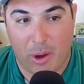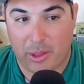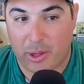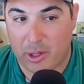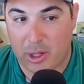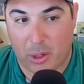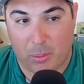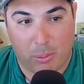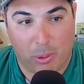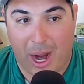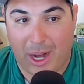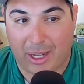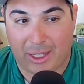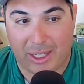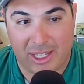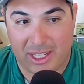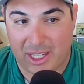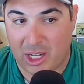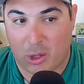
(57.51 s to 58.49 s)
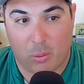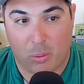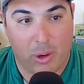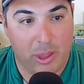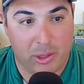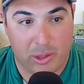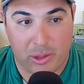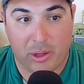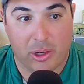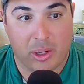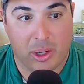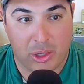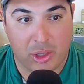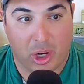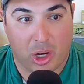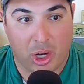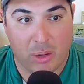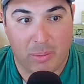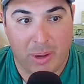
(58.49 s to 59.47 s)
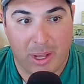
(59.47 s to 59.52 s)
whether you're practicing or whether you're in a
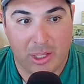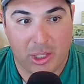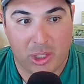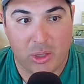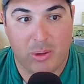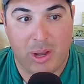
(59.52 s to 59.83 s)
tournament.